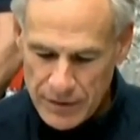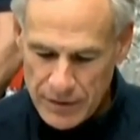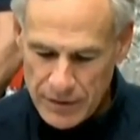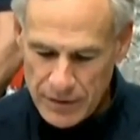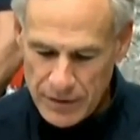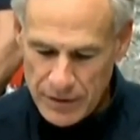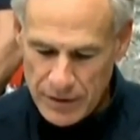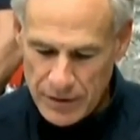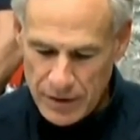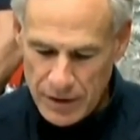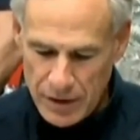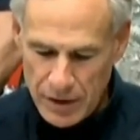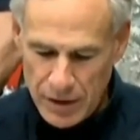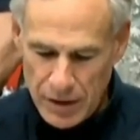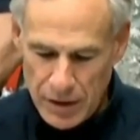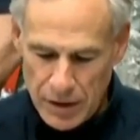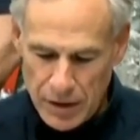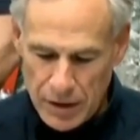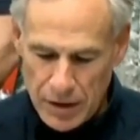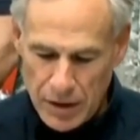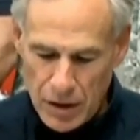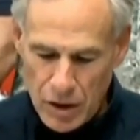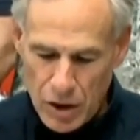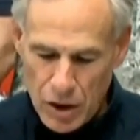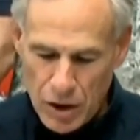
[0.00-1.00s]
uh,
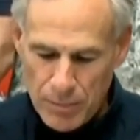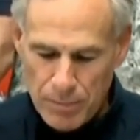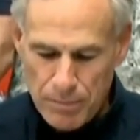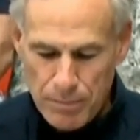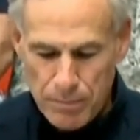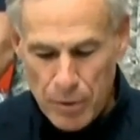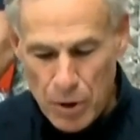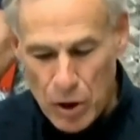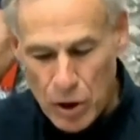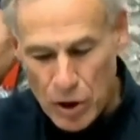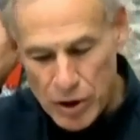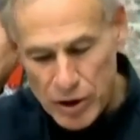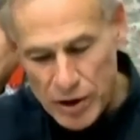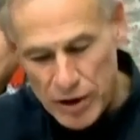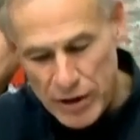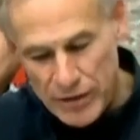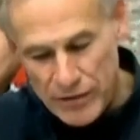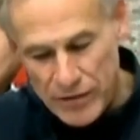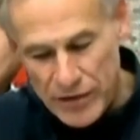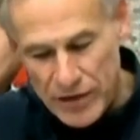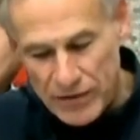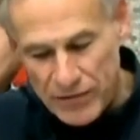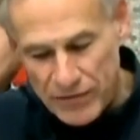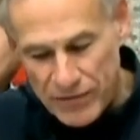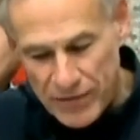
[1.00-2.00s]
are part of
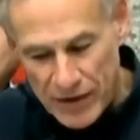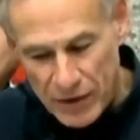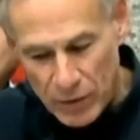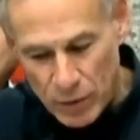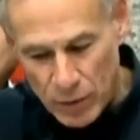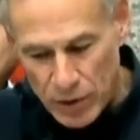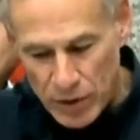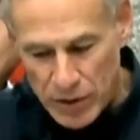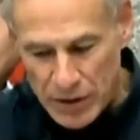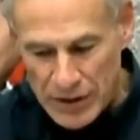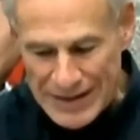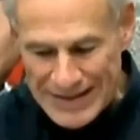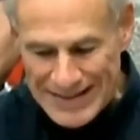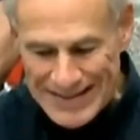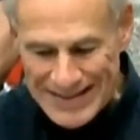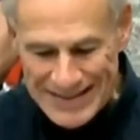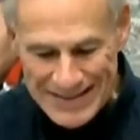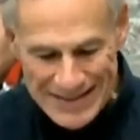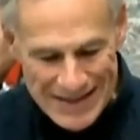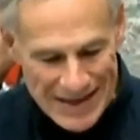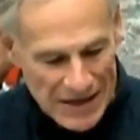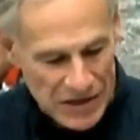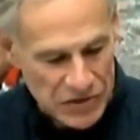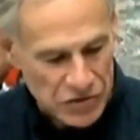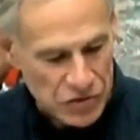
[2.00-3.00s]
the federal
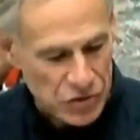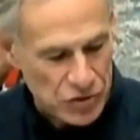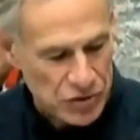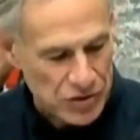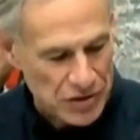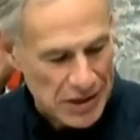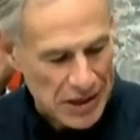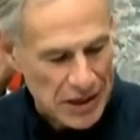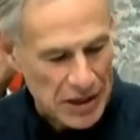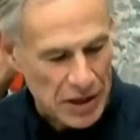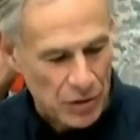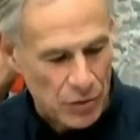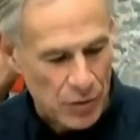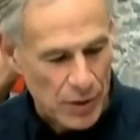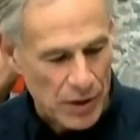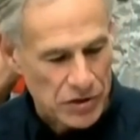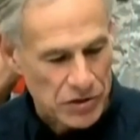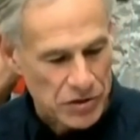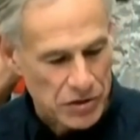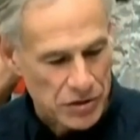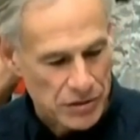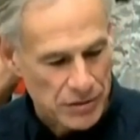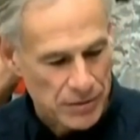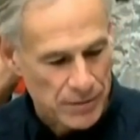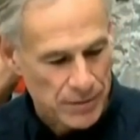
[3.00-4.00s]
disaster
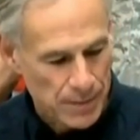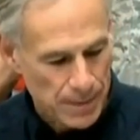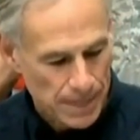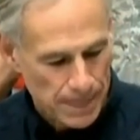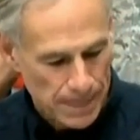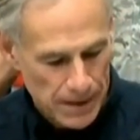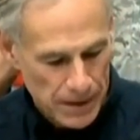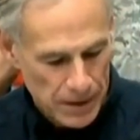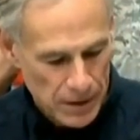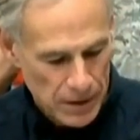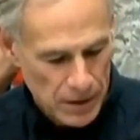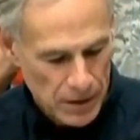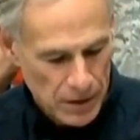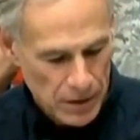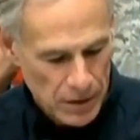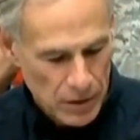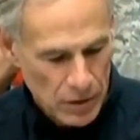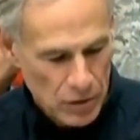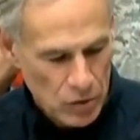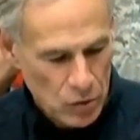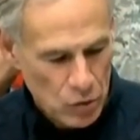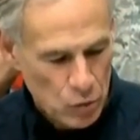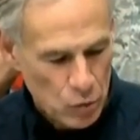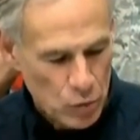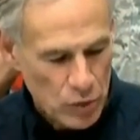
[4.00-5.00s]
declaration.
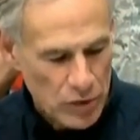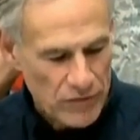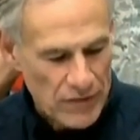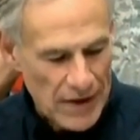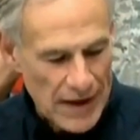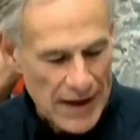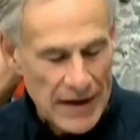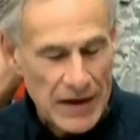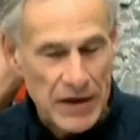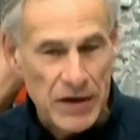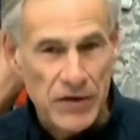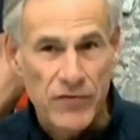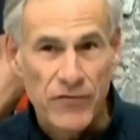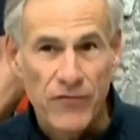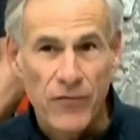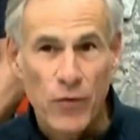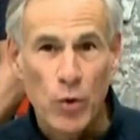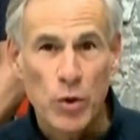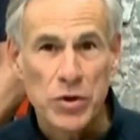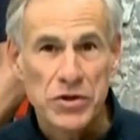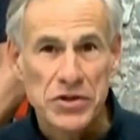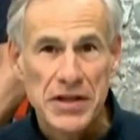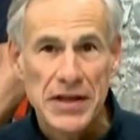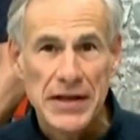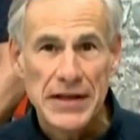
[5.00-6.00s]
We've added
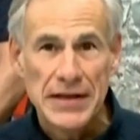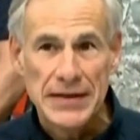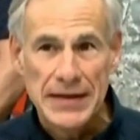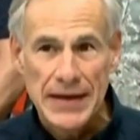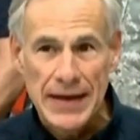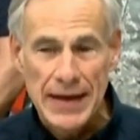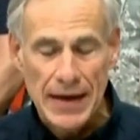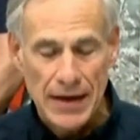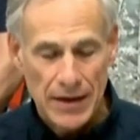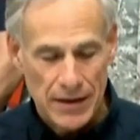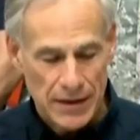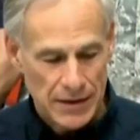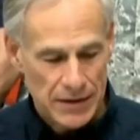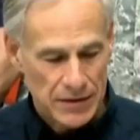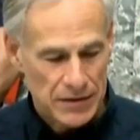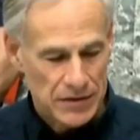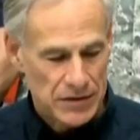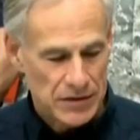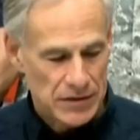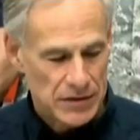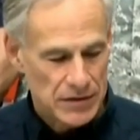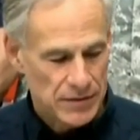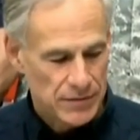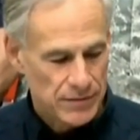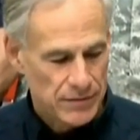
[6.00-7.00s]
14
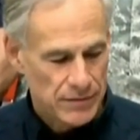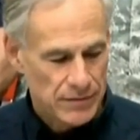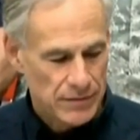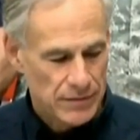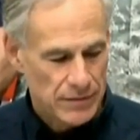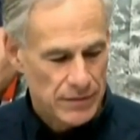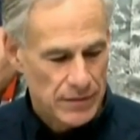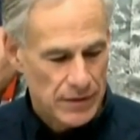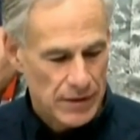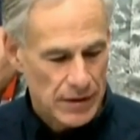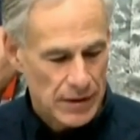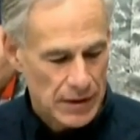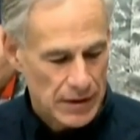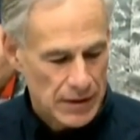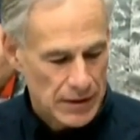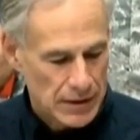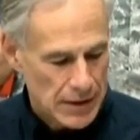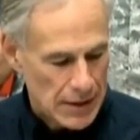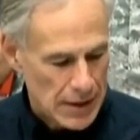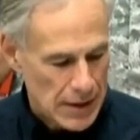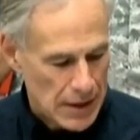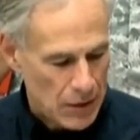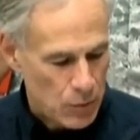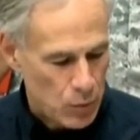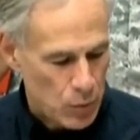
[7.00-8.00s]
counties, and
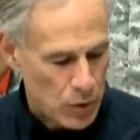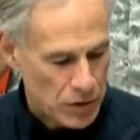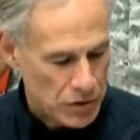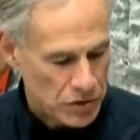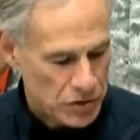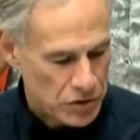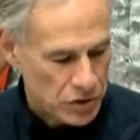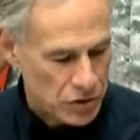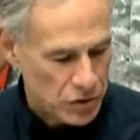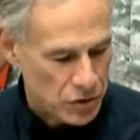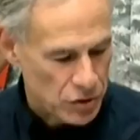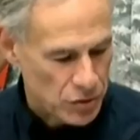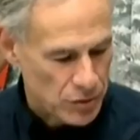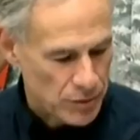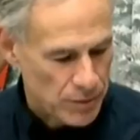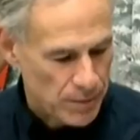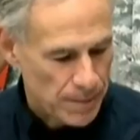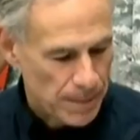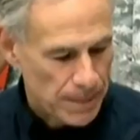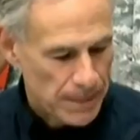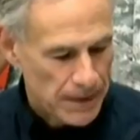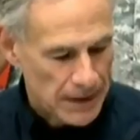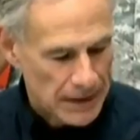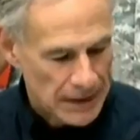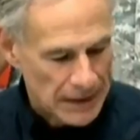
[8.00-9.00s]
I want to
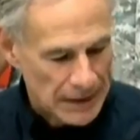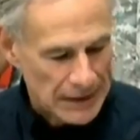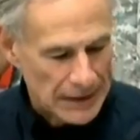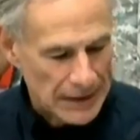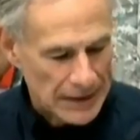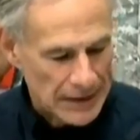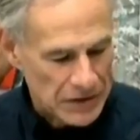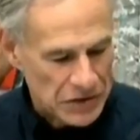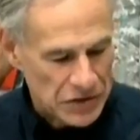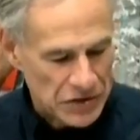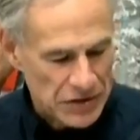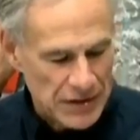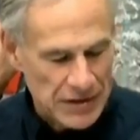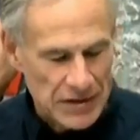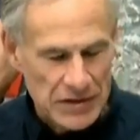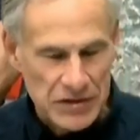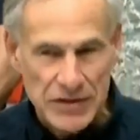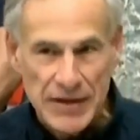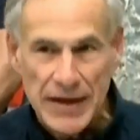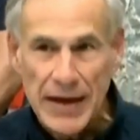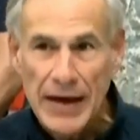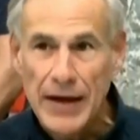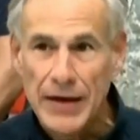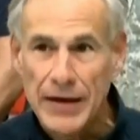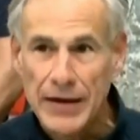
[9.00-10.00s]
list these
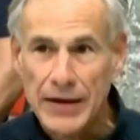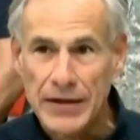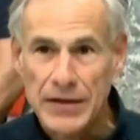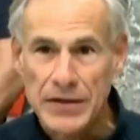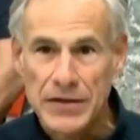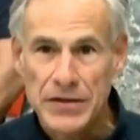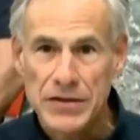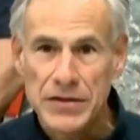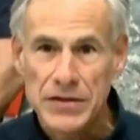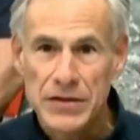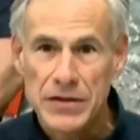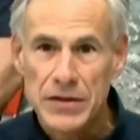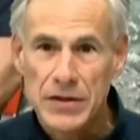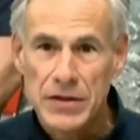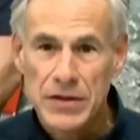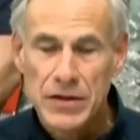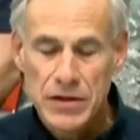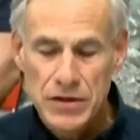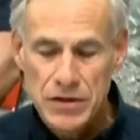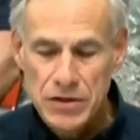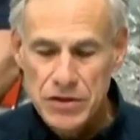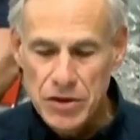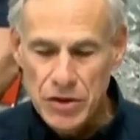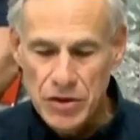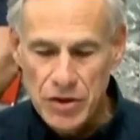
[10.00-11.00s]
counties
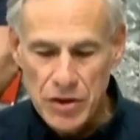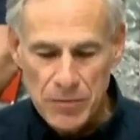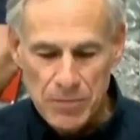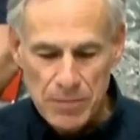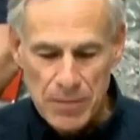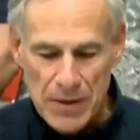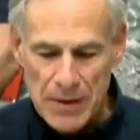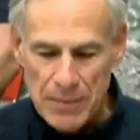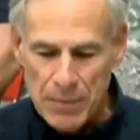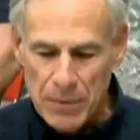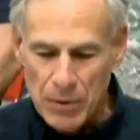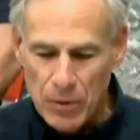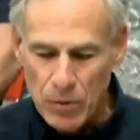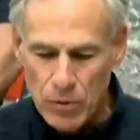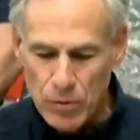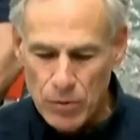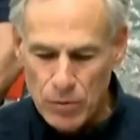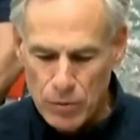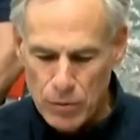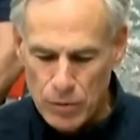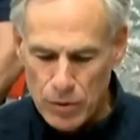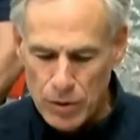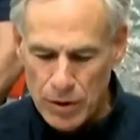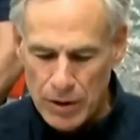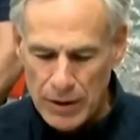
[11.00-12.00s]
so that people
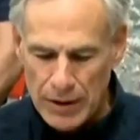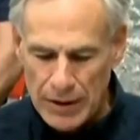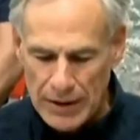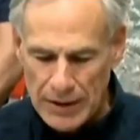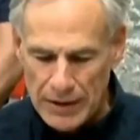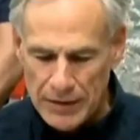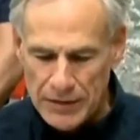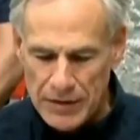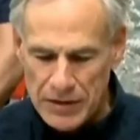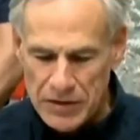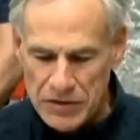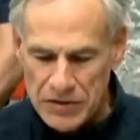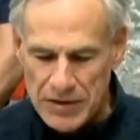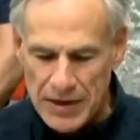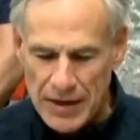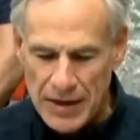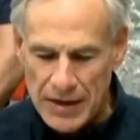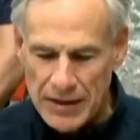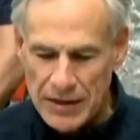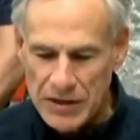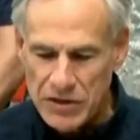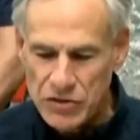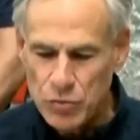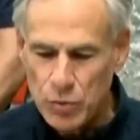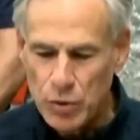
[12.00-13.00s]
in these
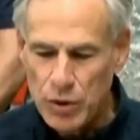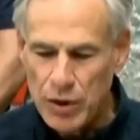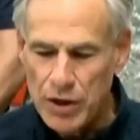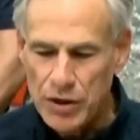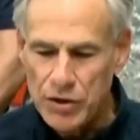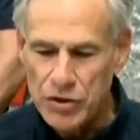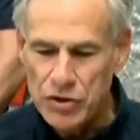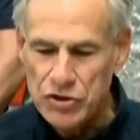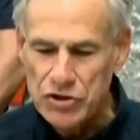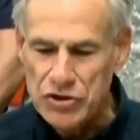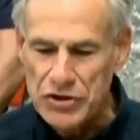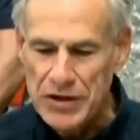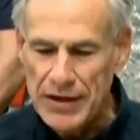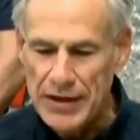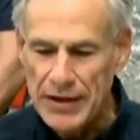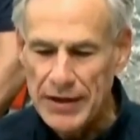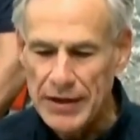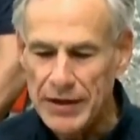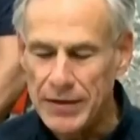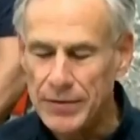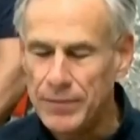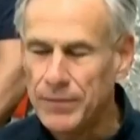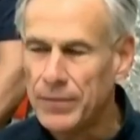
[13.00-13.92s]
counties will understand